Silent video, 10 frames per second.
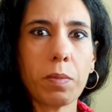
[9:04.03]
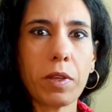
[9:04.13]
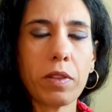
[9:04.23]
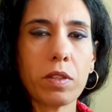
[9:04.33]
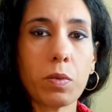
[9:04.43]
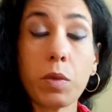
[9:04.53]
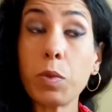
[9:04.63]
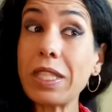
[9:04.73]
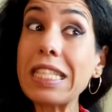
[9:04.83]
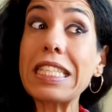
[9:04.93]
about this one.
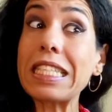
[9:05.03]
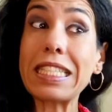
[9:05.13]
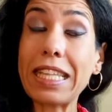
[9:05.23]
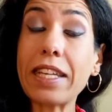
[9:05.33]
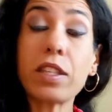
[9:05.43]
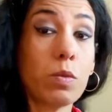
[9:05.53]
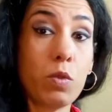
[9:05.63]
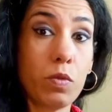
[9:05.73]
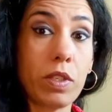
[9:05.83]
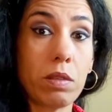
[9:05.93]
We didn't dislike the
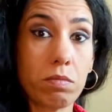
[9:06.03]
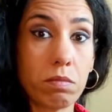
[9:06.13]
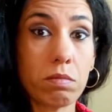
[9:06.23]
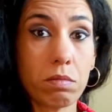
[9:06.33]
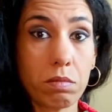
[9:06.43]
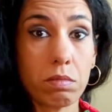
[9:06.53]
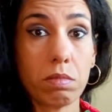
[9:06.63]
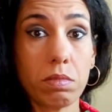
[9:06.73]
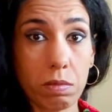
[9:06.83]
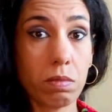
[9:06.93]
movie.
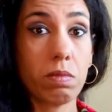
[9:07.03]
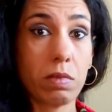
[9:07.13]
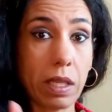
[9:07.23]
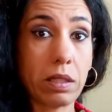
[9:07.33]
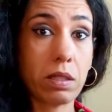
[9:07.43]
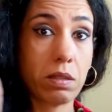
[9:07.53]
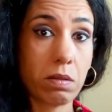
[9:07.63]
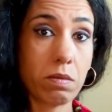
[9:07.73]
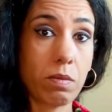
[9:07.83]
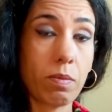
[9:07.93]

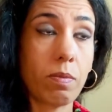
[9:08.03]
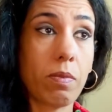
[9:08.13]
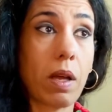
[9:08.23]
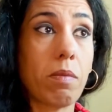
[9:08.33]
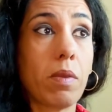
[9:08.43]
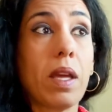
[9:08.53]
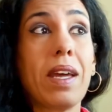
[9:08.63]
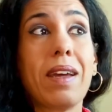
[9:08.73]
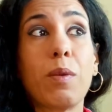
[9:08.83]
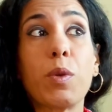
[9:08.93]
That's
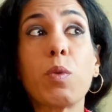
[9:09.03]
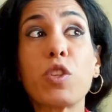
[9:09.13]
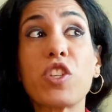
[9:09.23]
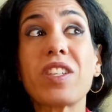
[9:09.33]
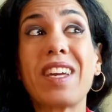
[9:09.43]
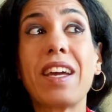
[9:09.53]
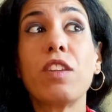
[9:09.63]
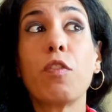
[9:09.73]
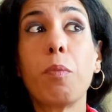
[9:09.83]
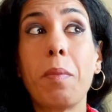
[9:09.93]
We were just kind
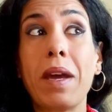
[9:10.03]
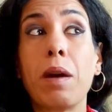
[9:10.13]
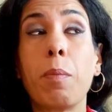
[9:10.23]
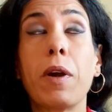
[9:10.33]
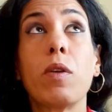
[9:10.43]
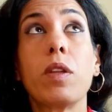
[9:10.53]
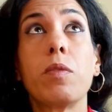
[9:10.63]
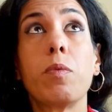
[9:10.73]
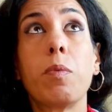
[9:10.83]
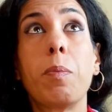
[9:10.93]
of mad about
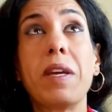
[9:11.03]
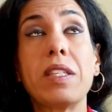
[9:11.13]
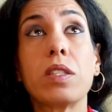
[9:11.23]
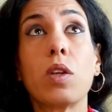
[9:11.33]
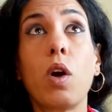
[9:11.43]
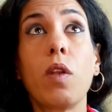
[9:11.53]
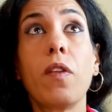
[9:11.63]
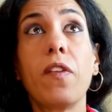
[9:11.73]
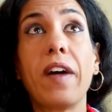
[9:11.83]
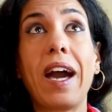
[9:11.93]
it based
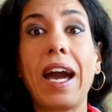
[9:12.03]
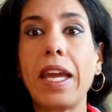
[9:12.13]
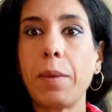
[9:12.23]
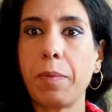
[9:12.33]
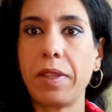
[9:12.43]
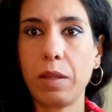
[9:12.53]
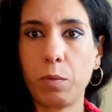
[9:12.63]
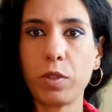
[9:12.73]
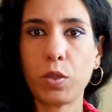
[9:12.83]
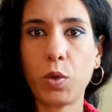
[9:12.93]
on the hype that
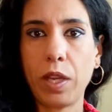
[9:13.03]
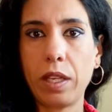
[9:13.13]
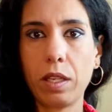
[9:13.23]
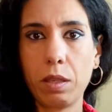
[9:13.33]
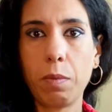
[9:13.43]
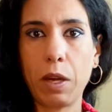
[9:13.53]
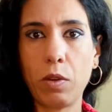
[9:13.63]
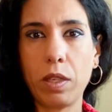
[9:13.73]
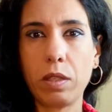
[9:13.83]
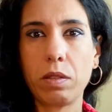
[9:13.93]
was created
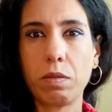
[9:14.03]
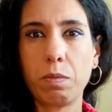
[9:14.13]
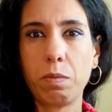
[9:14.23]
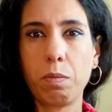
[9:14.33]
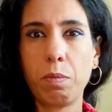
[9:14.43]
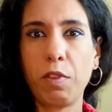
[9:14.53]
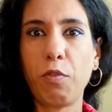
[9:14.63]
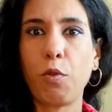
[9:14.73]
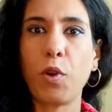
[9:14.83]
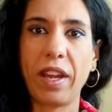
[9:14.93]
about it
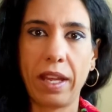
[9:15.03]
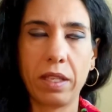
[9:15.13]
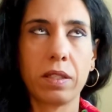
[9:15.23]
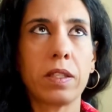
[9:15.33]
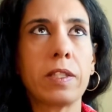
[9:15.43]
beforehand,